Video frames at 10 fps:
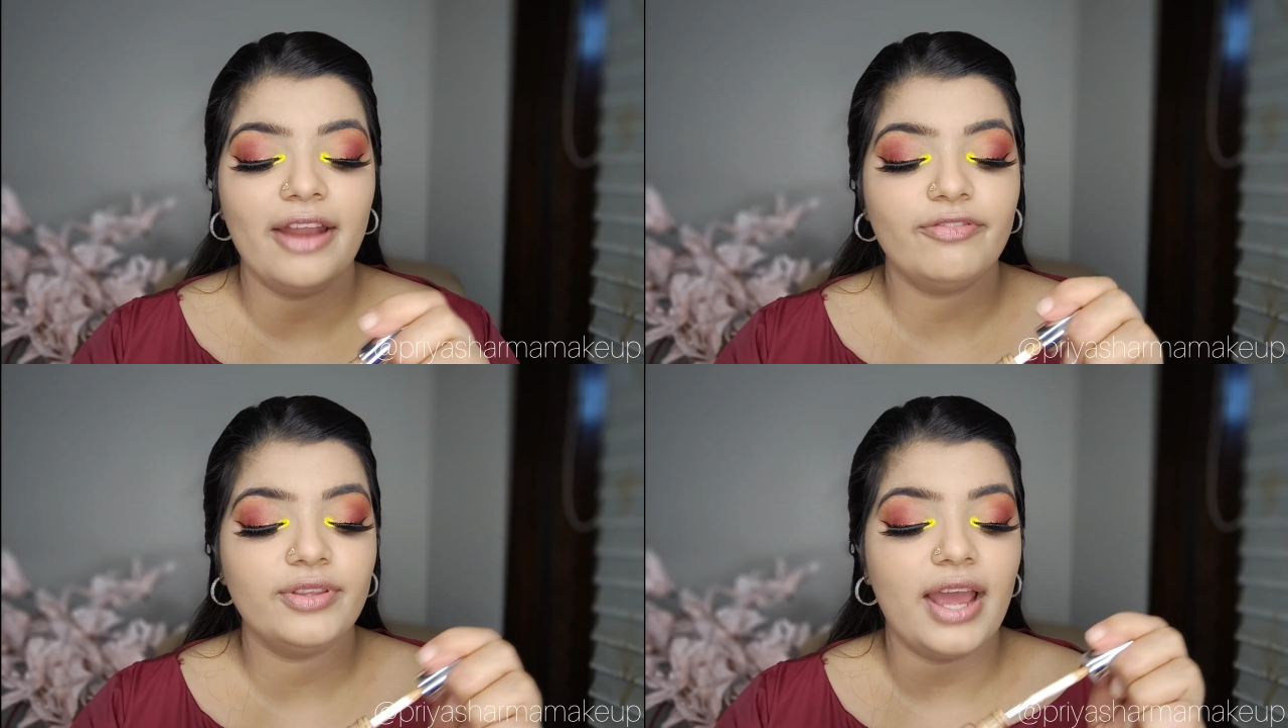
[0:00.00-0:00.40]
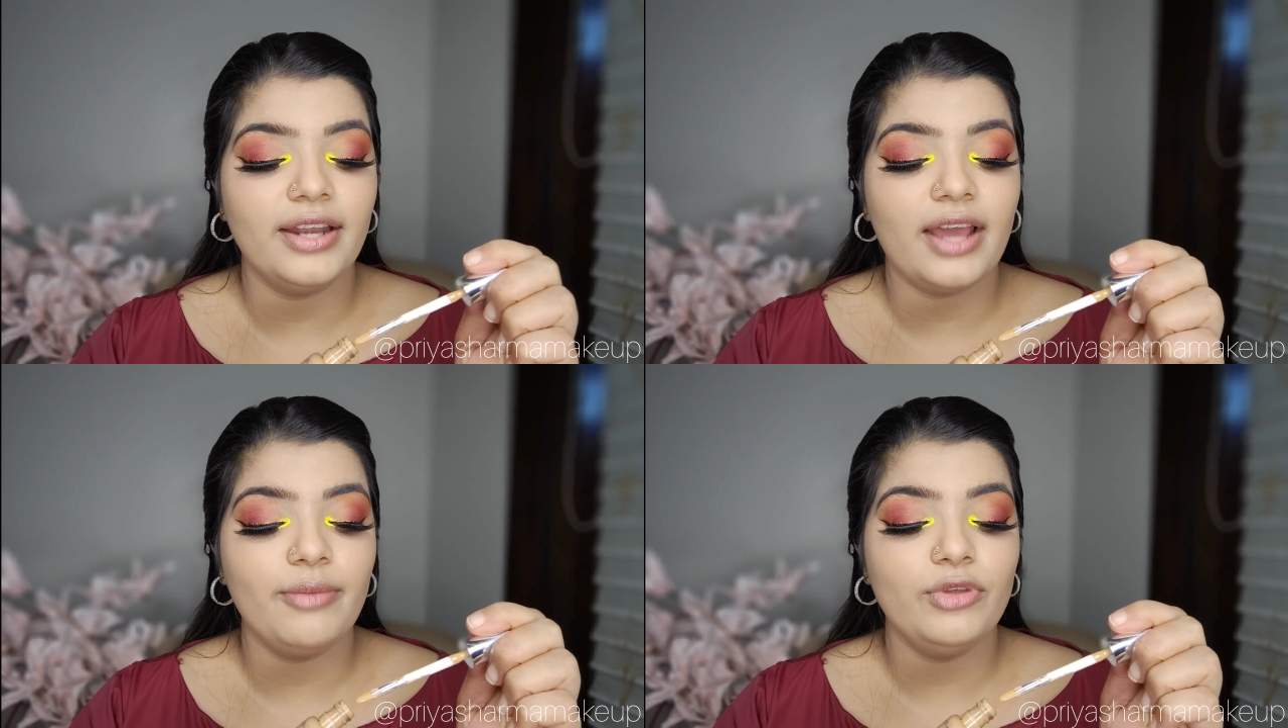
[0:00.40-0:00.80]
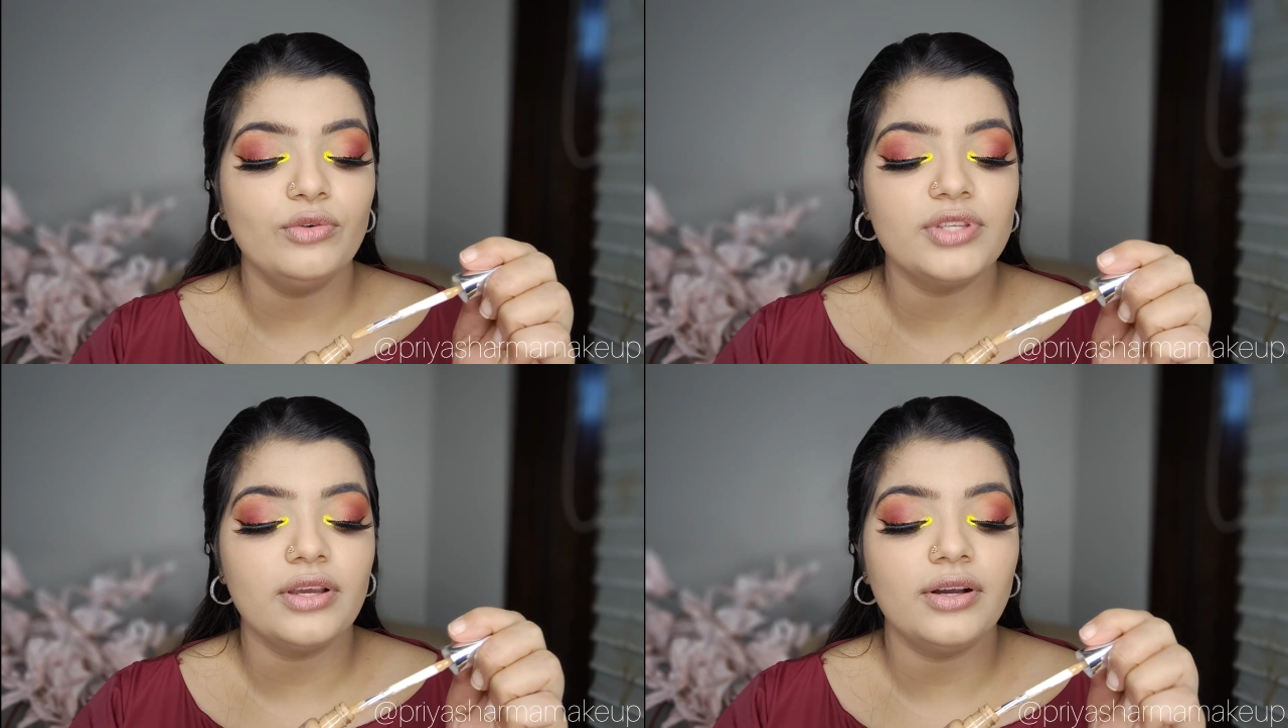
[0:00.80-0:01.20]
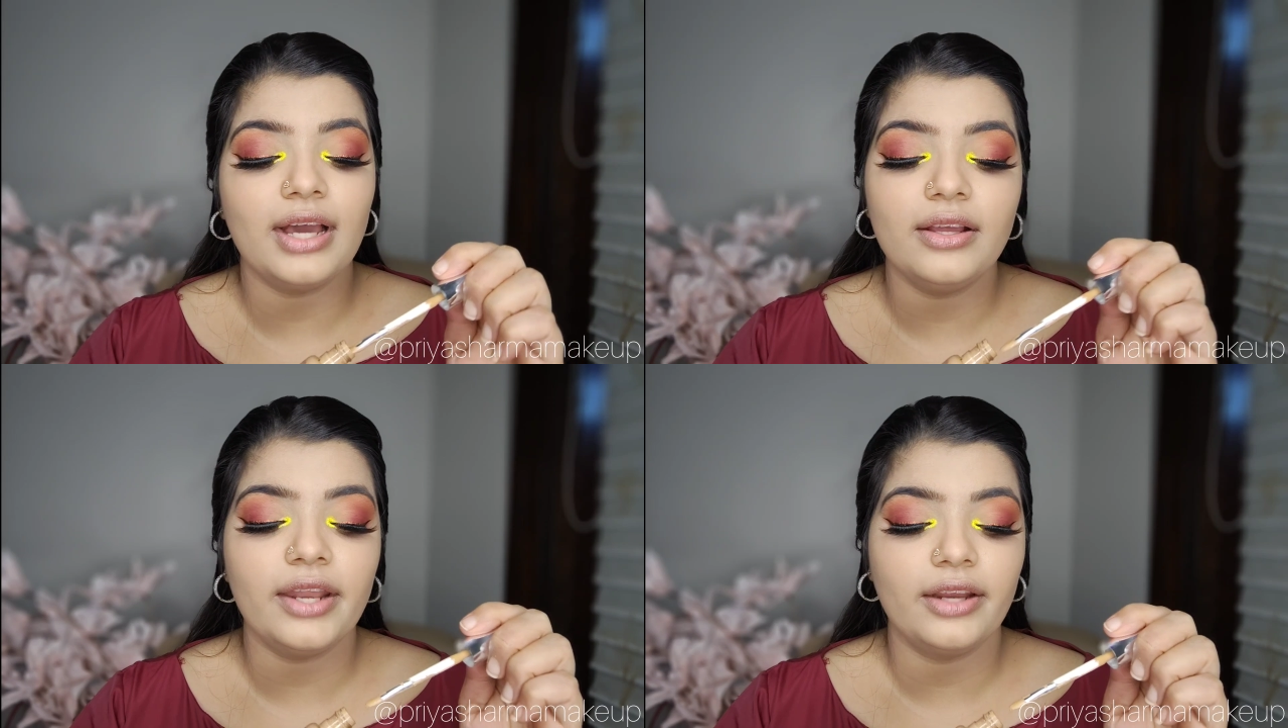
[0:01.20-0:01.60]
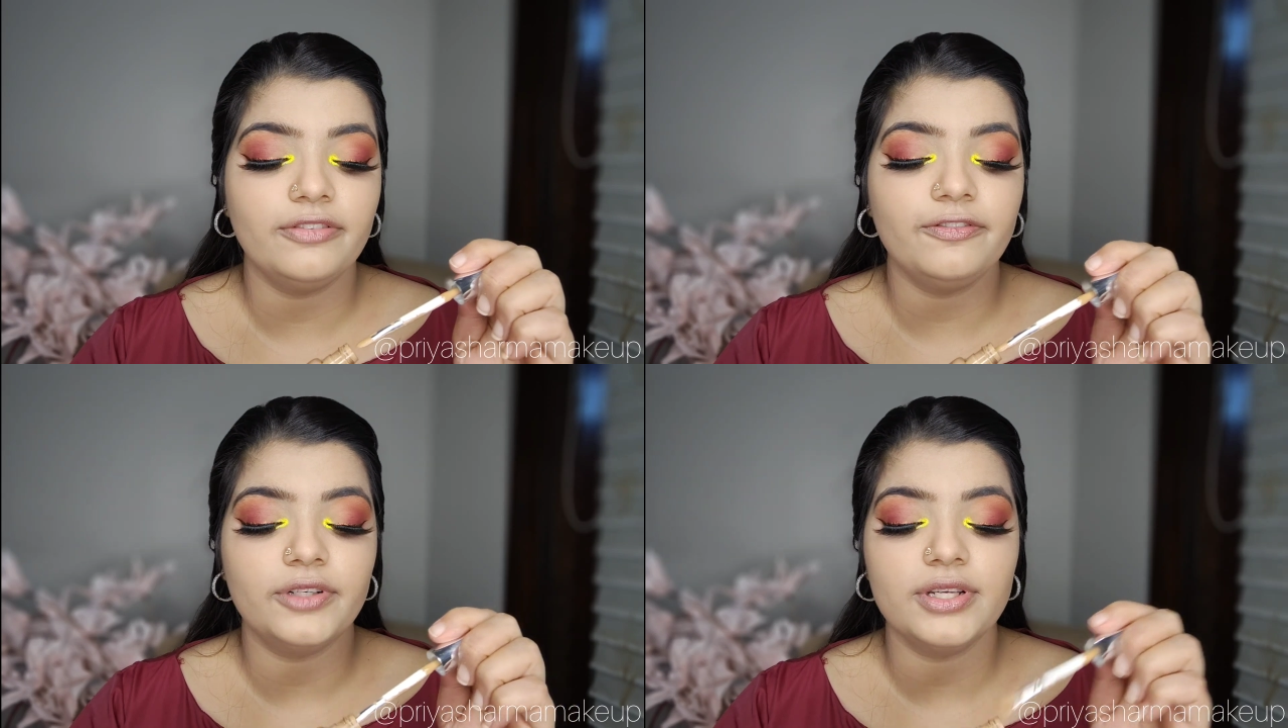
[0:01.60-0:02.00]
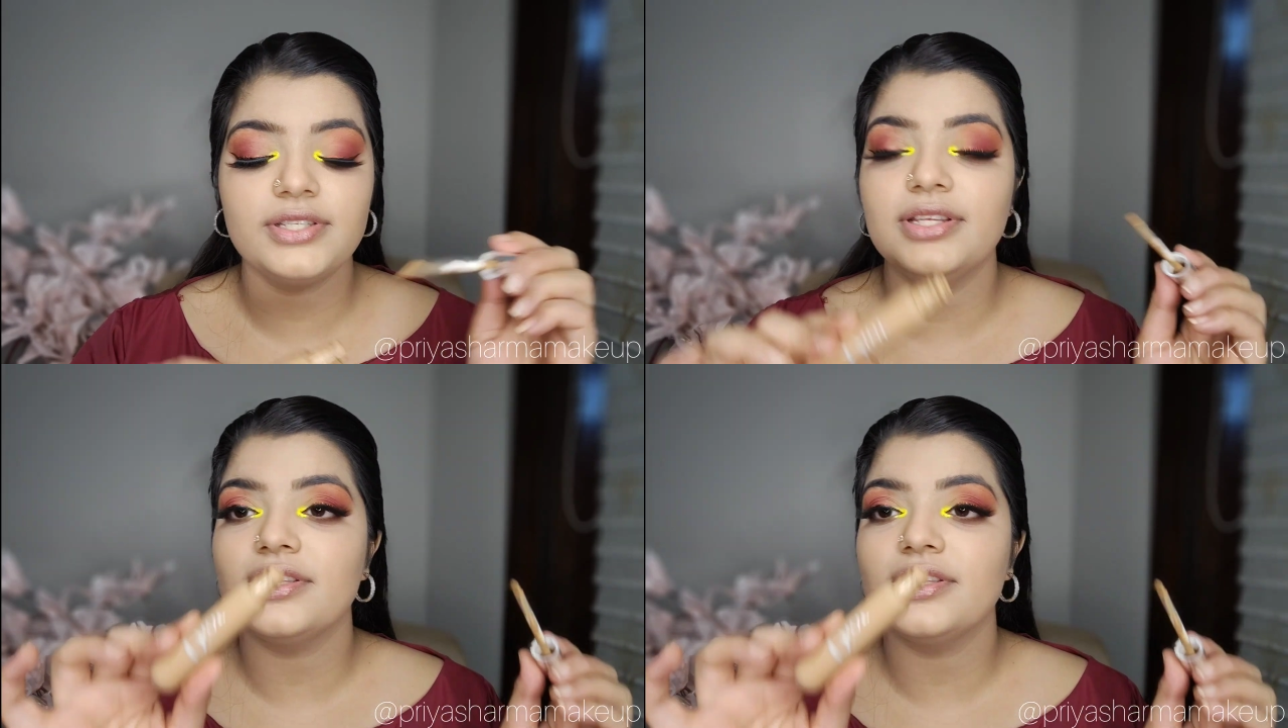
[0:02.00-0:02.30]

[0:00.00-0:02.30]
and for that I'm using a color corrector first.